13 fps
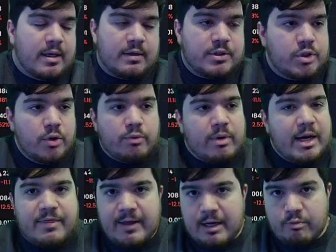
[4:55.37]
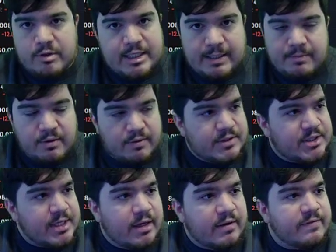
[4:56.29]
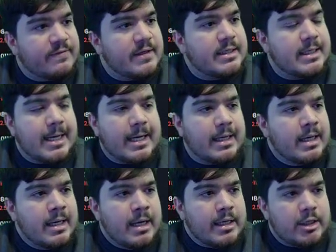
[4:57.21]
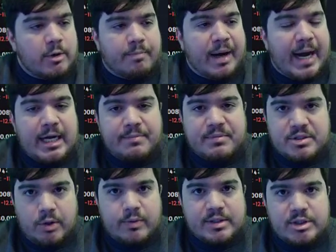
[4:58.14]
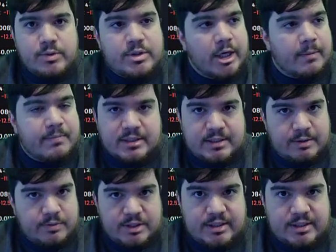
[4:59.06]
do the right thing, redeem yourself, and You know, buy up the tokens you dump, because he was